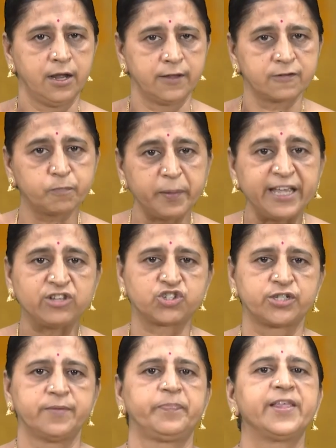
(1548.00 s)

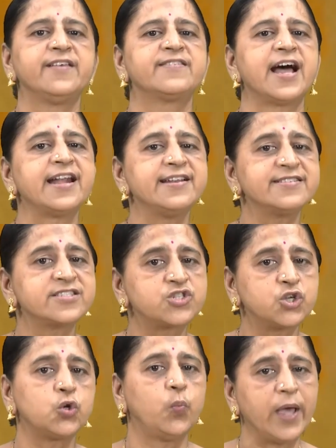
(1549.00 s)
speech is
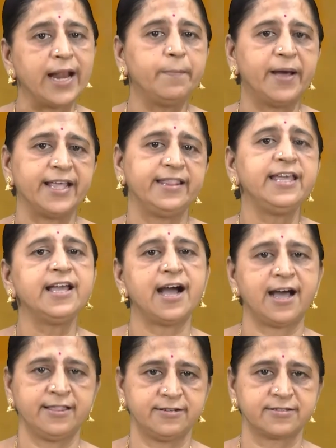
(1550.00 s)
understood well by the
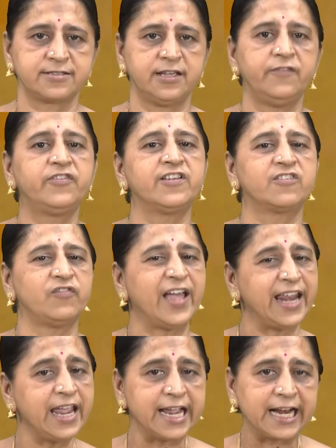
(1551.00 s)
others, if it is
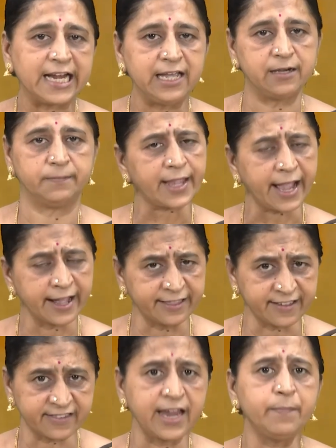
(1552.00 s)
very clear. At
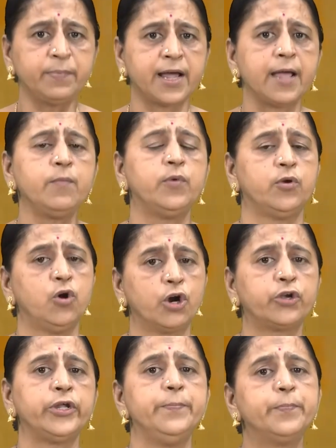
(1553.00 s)
the same time, we've
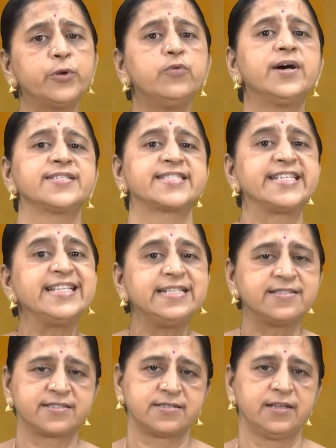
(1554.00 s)
got to improve our
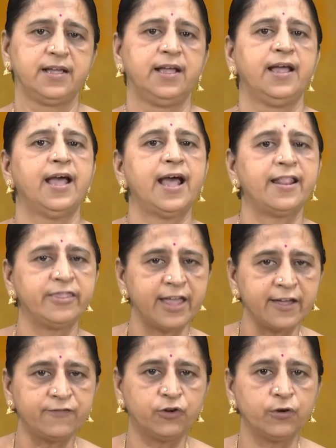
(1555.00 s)
skills, and
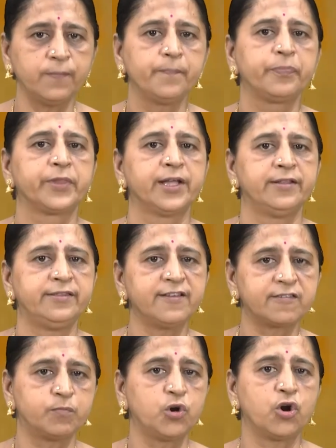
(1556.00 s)
therefore,
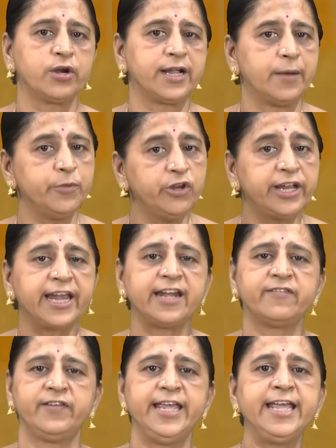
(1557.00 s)
this book on
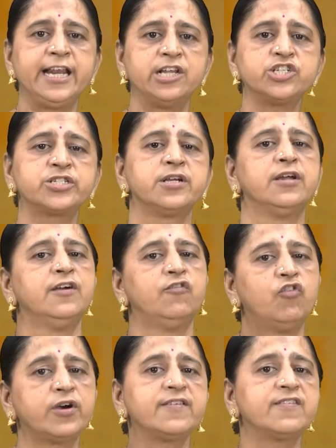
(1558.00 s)
communicative English
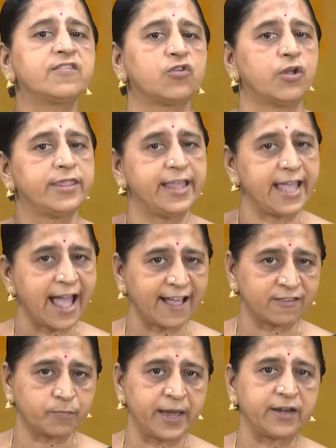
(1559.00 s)
focuses on the
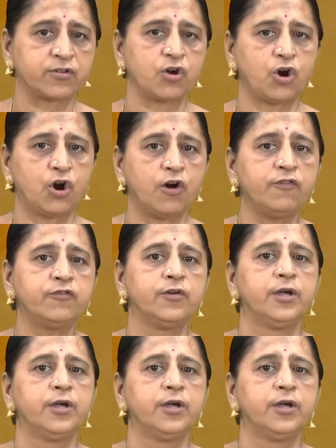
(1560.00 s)
aspect of